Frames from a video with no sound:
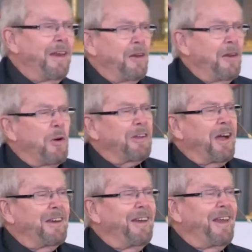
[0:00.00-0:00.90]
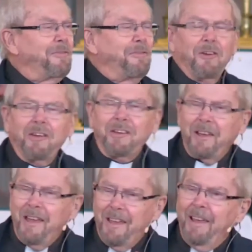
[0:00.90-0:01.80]
Well, I don't know what kind of life
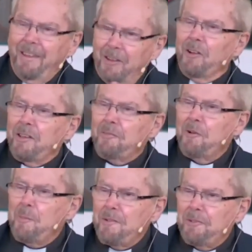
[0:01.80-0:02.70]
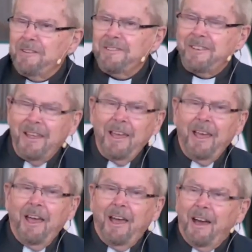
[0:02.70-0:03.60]
you're looking for, my
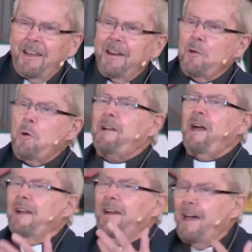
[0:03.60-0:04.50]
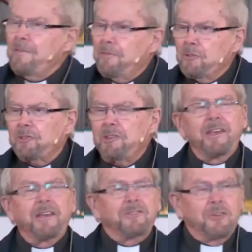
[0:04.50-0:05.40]
friends. I don't know what kind of life
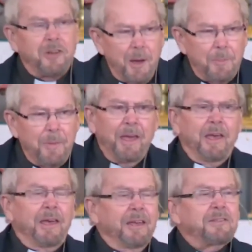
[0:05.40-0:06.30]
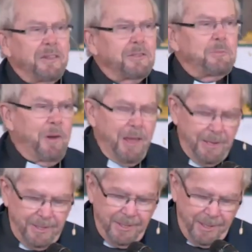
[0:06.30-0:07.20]
you seek as you come into
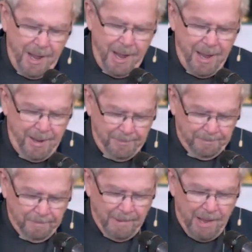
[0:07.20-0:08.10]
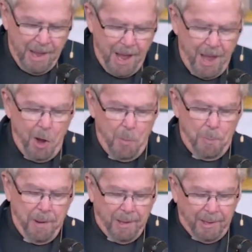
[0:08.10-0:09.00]
this place today. I
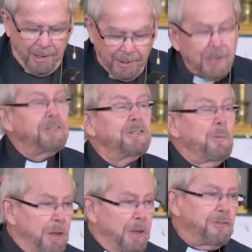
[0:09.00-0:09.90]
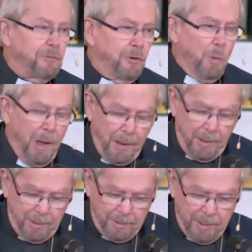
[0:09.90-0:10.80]
hope it isn't a peaceful
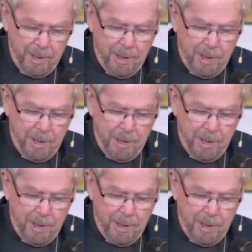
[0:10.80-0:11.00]
one.